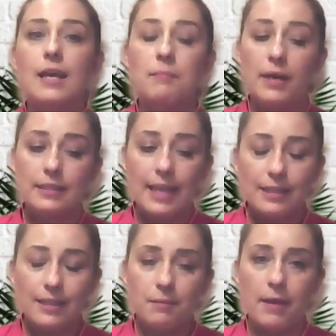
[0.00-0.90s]
But
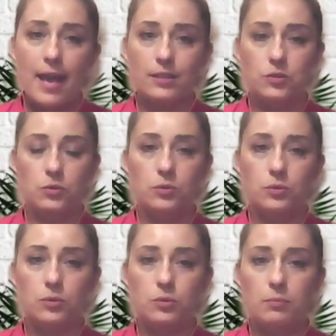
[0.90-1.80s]
getting back
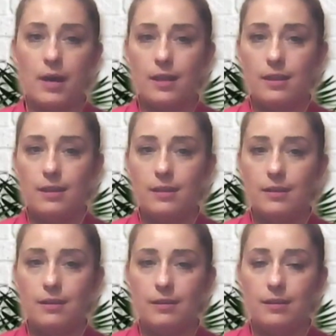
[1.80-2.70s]
to
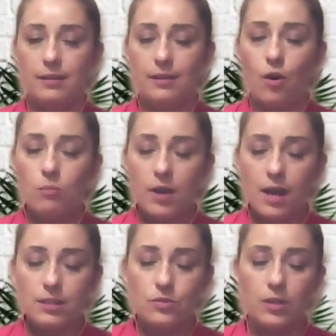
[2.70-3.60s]
my home
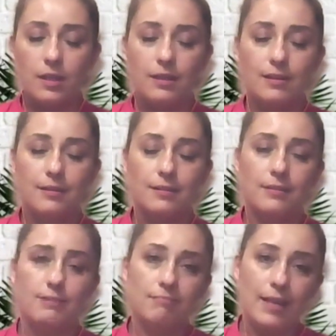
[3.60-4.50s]
country
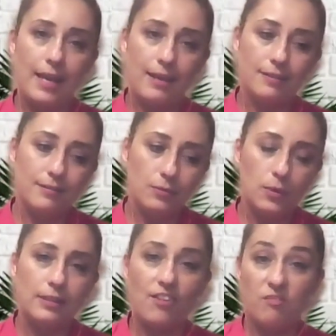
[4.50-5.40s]
and
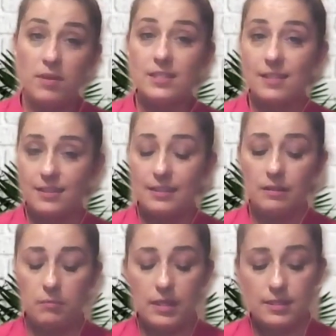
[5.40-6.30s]
what I've missed and
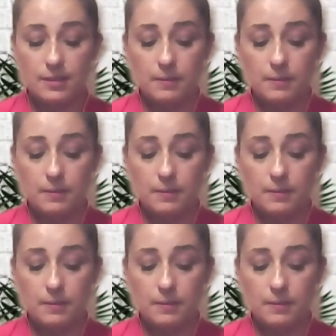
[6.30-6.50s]
didn't miss.